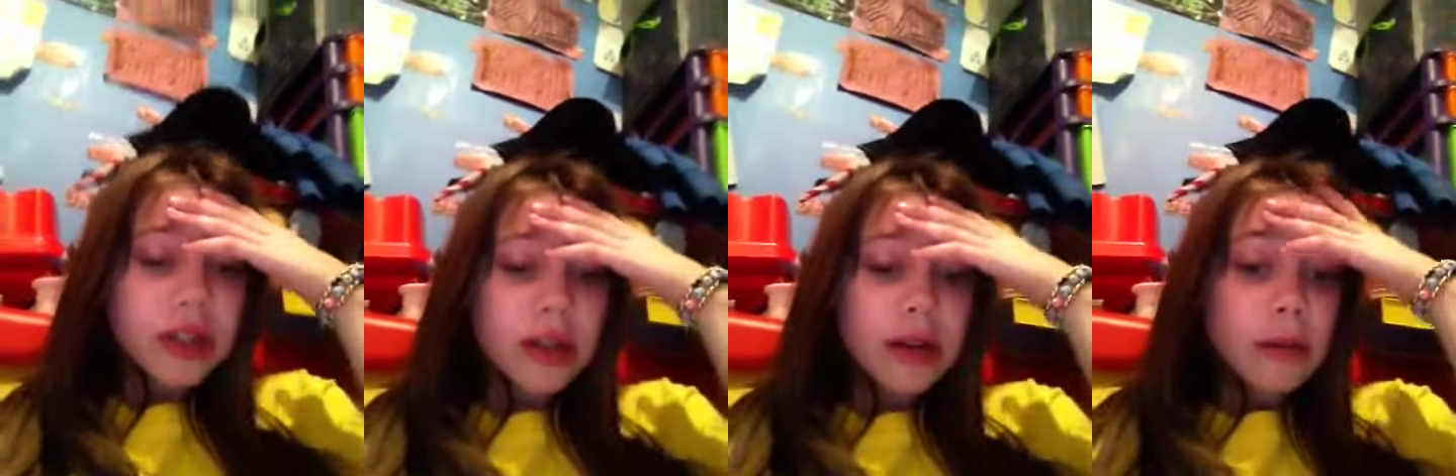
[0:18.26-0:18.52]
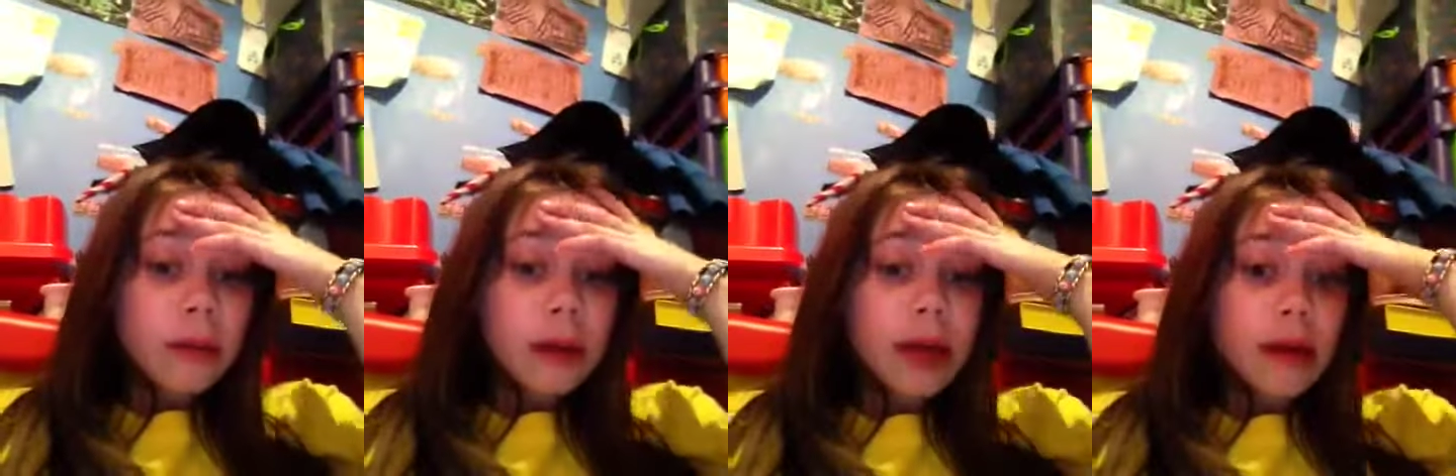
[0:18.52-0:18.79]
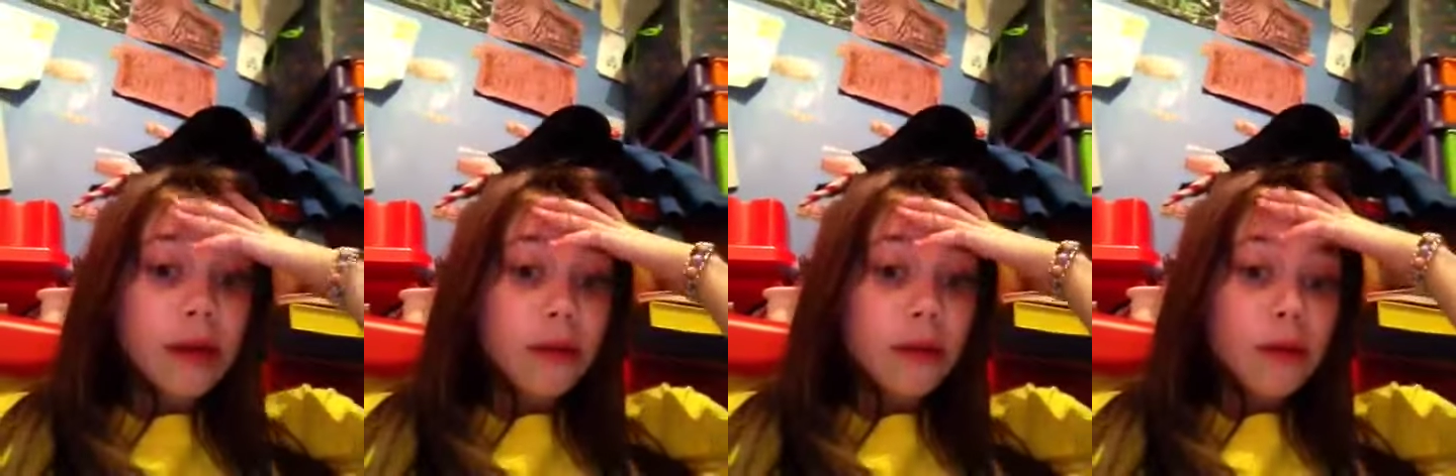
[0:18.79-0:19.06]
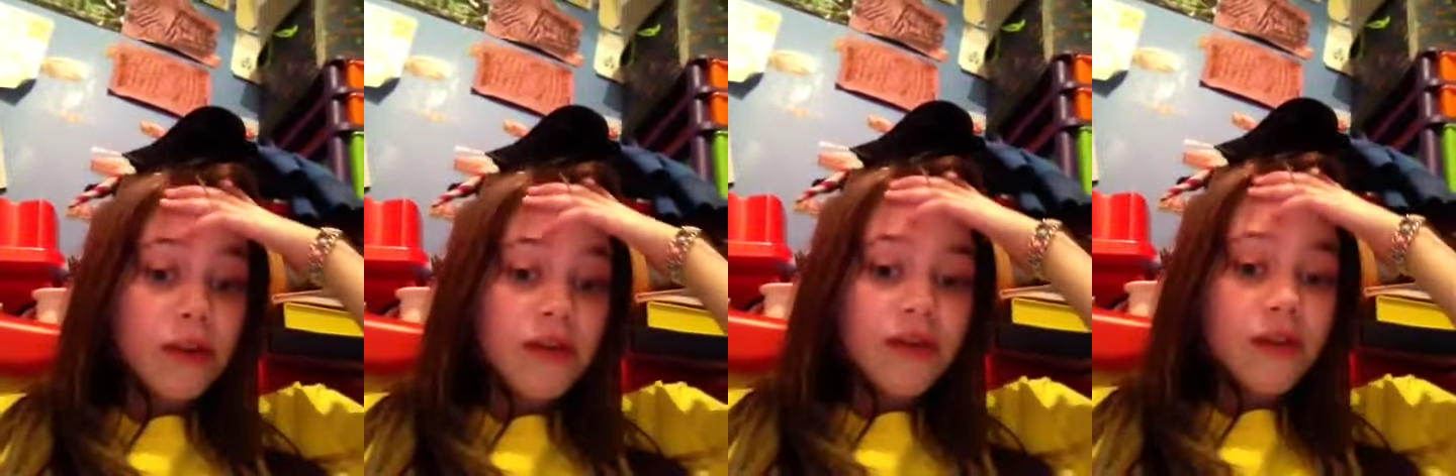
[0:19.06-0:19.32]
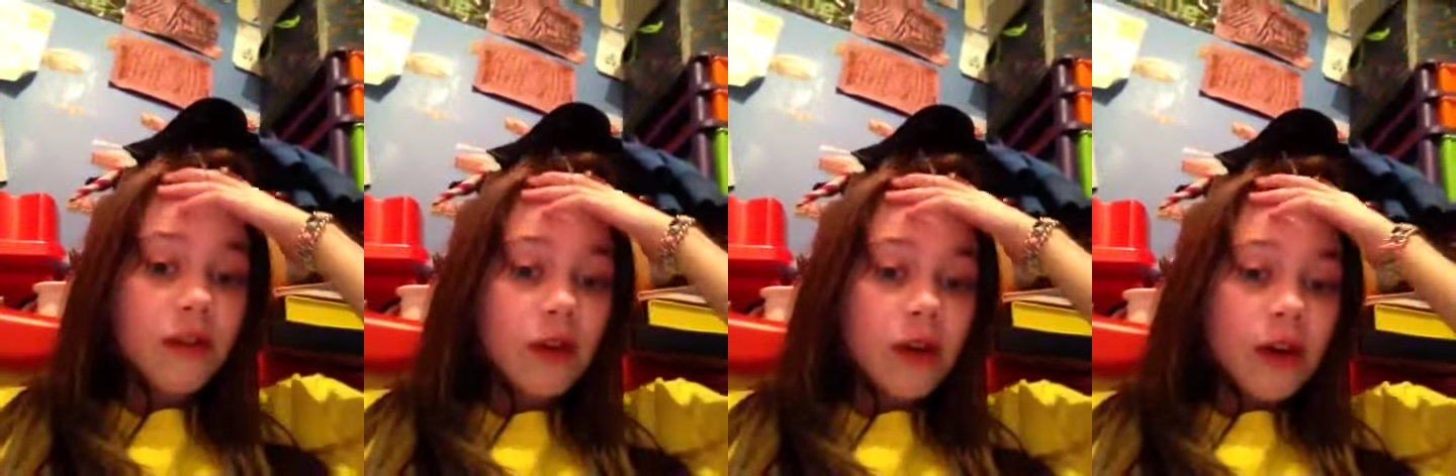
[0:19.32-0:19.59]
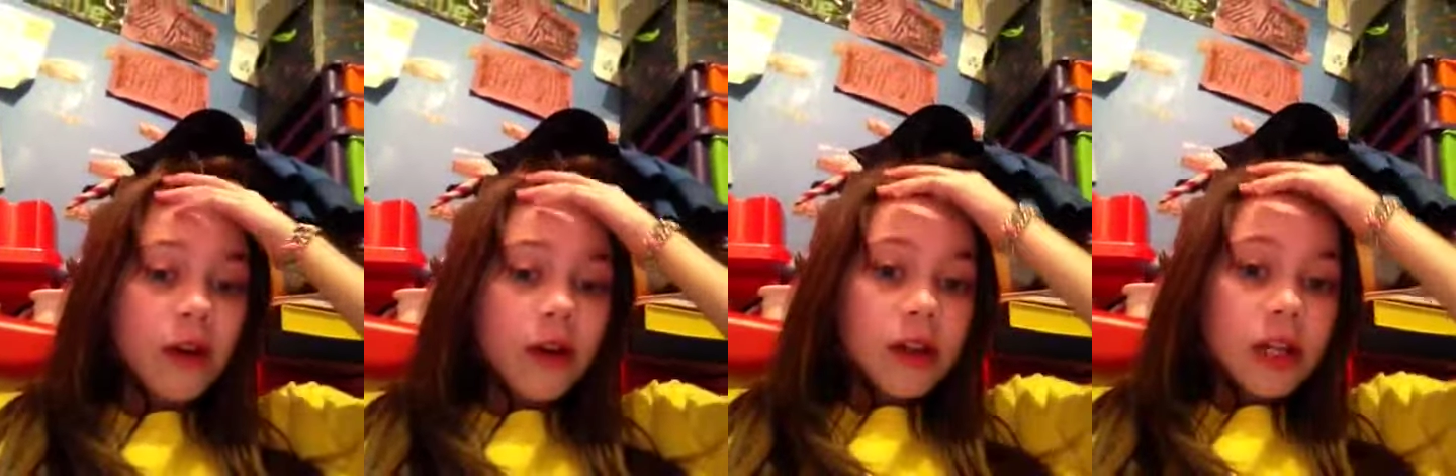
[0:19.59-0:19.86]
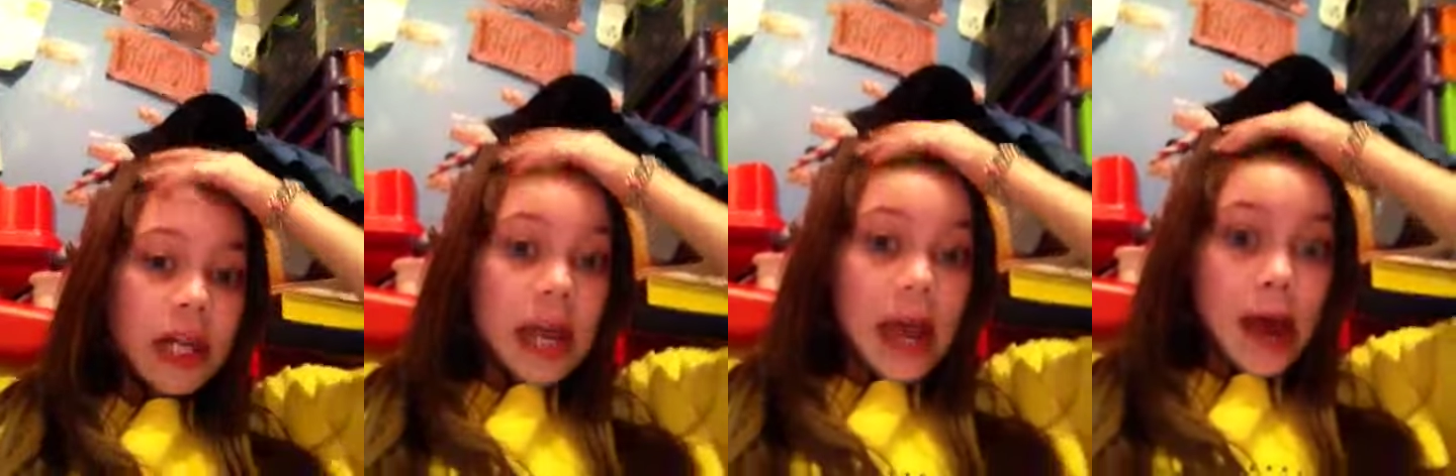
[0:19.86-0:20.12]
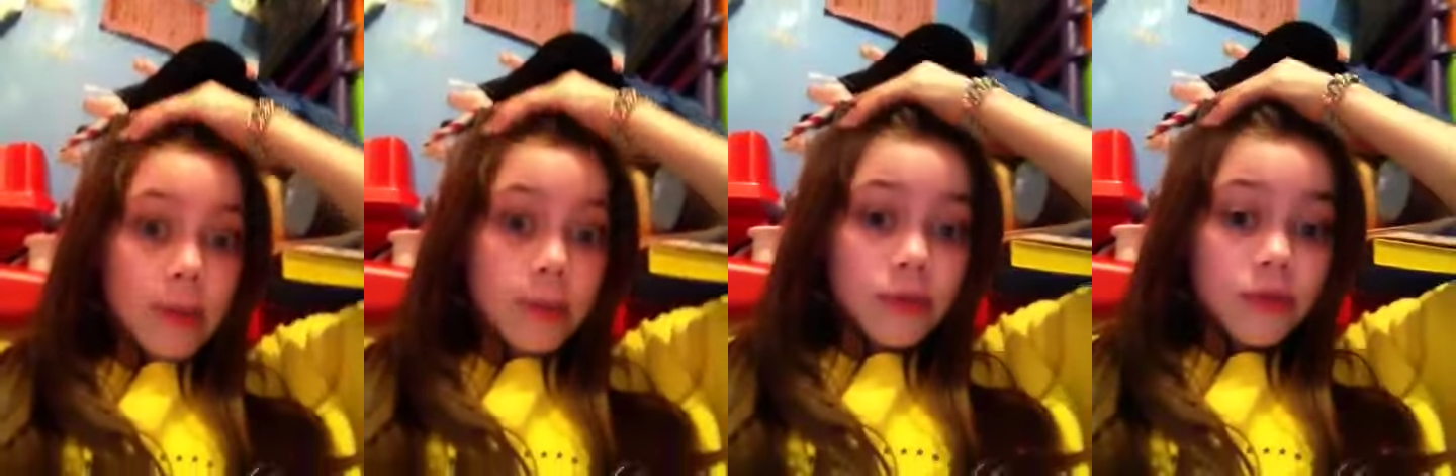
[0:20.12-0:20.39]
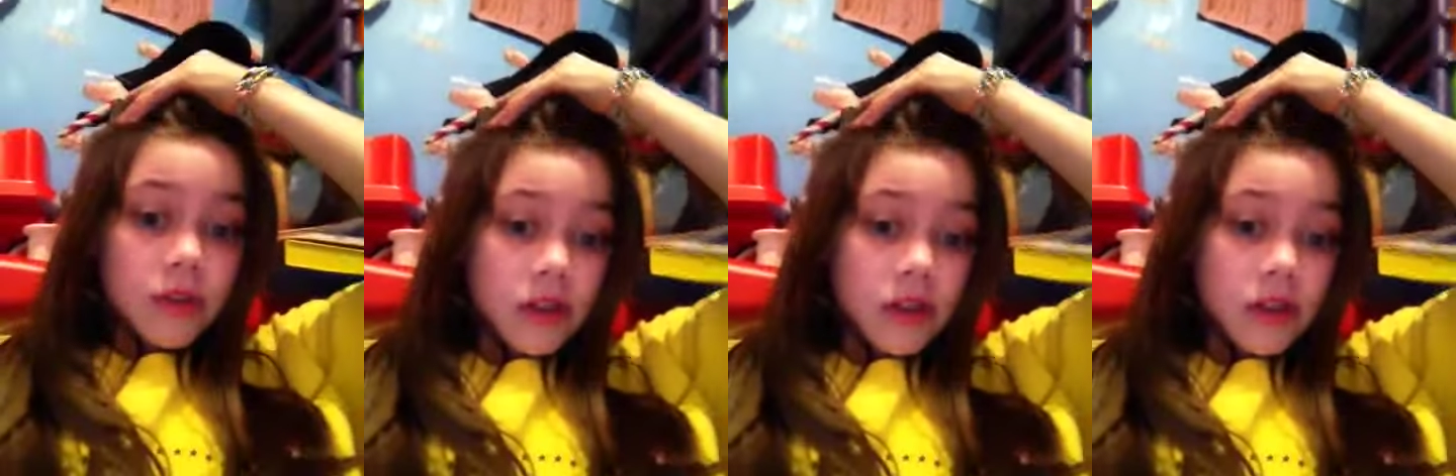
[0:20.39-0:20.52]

helped me out with the app